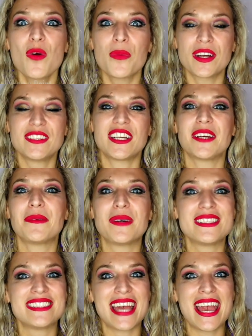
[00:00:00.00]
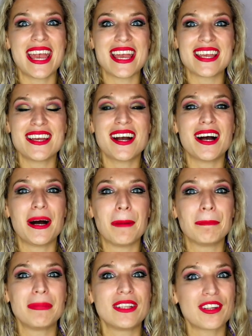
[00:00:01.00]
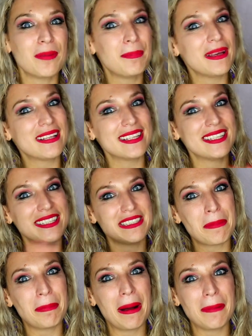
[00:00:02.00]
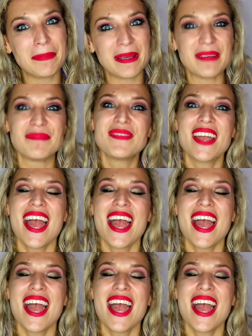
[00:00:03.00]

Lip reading: where there was a little piglet and a puppy,